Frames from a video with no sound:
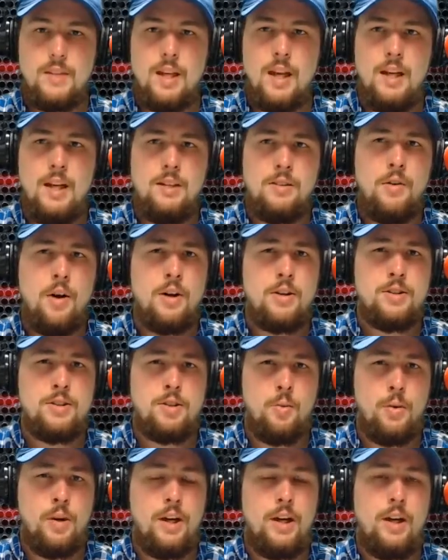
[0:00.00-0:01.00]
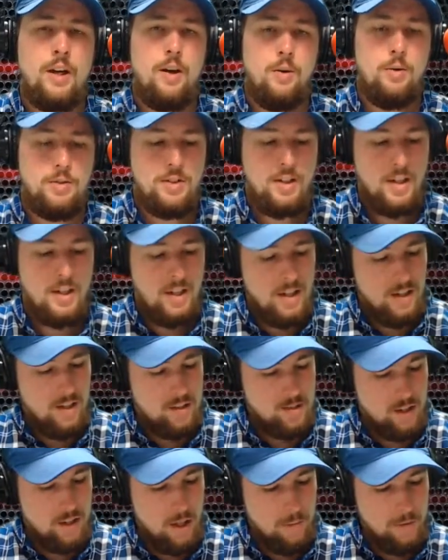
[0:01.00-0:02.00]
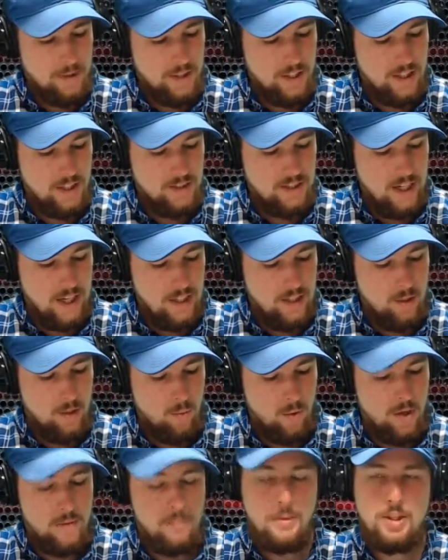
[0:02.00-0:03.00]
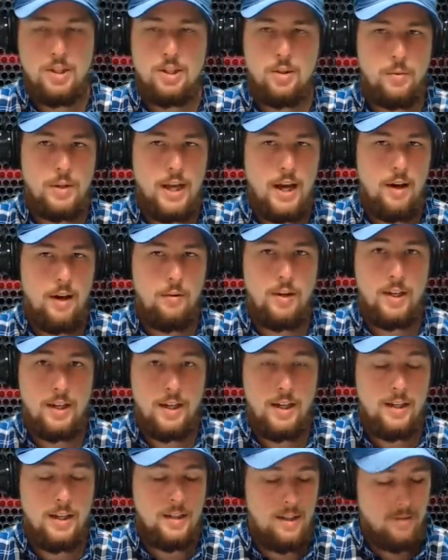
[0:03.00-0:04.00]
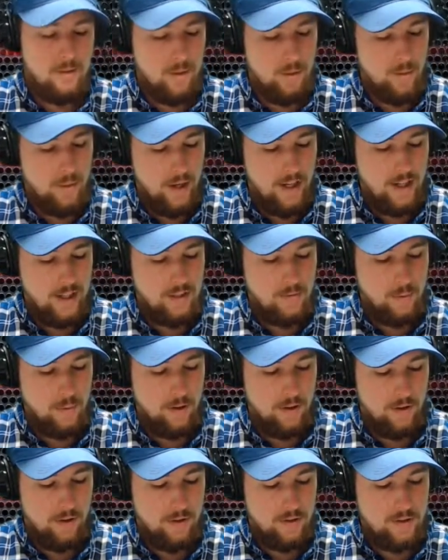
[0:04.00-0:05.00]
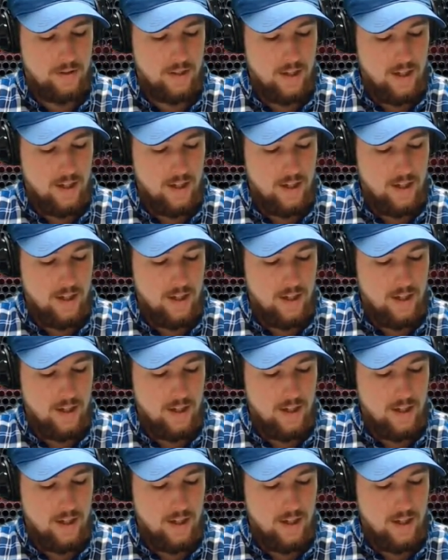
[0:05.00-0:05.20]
And as far as story goes, there's a couple things that I did want to mention without, again, giving away any spoilers.